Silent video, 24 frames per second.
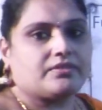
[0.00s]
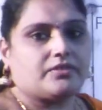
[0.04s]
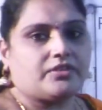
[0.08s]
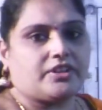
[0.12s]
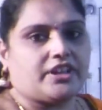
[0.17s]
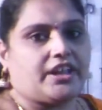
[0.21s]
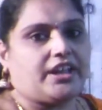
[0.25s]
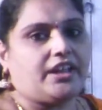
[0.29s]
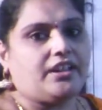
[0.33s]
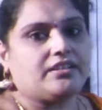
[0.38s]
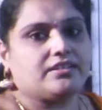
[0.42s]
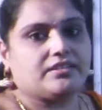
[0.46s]

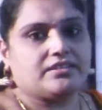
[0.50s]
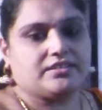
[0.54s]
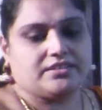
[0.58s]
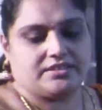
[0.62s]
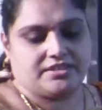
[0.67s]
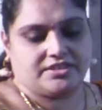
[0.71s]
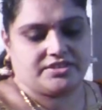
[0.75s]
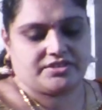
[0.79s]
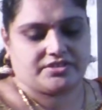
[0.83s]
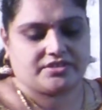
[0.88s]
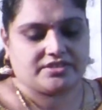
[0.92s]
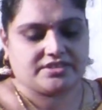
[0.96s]
Okay,
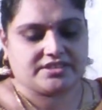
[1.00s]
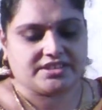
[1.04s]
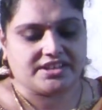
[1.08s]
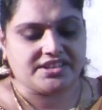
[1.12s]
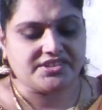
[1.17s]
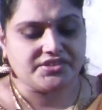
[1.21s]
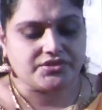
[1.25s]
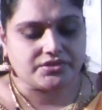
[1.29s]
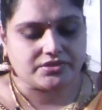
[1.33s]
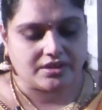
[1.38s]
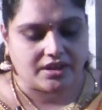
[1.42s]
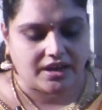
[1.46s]
so
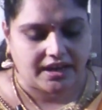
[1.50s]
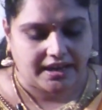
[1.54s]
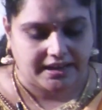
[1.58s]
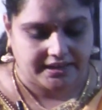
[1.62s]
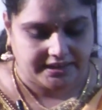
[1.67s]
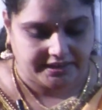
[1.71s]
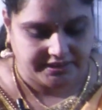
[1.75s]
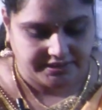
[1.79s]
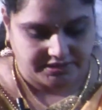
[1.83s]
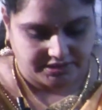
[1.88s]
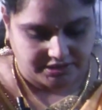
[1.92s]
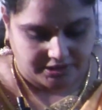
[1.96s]
just I'll
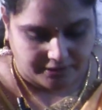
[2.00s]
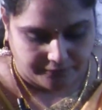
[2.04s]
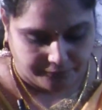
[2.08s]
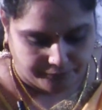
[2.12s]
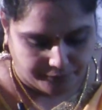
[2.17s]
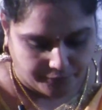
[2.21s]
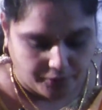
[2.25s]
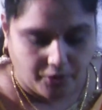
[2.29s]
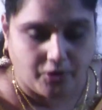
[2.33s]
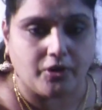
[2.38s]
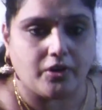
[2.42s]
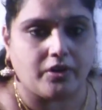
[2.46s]
enter
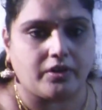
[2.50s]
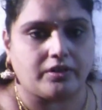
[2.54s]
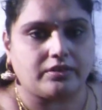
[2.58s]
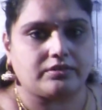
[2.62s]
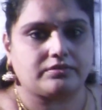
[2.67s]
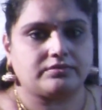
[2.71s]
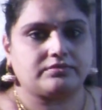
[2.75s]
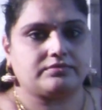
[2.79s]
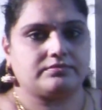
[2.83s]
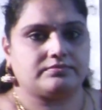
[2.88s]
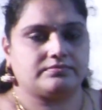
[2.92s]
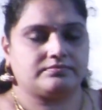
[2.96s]
4
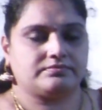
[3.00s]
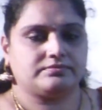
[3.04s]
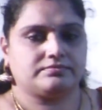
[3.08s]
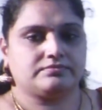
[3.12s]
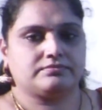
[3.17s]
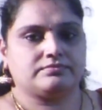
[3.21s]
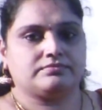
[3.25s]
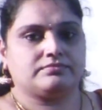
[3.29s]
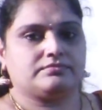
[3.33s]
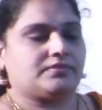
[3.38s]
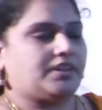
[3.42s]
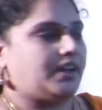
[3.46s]

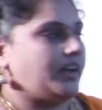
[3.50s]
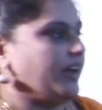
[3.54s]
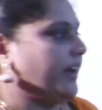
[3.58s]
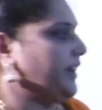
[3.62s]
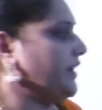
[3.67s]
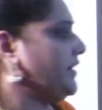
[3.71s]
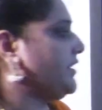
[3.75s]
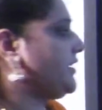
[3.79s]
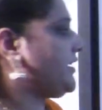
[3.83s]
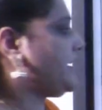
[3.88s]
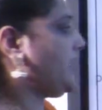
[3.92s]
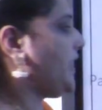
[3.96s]

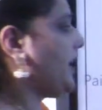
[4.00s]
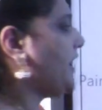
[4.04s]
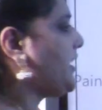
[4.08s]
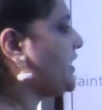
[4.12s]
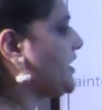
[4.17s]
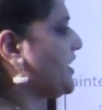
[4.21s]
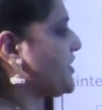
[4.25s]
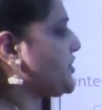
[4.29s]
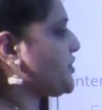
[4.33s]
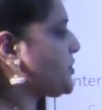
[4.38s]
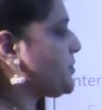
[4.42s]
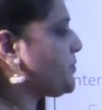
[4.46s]
in K
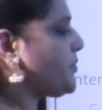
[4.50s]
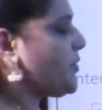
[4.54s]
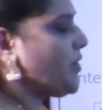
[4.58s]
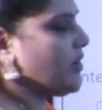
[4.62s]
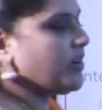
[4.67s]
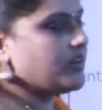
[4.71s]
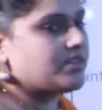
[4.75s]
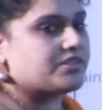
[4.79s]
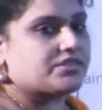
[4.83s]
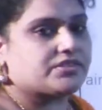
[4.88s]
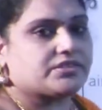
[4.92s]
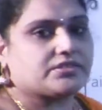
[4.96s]
text
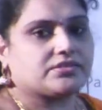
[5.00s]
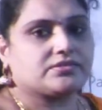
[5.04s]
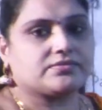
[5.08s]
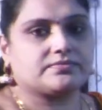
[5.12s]
box.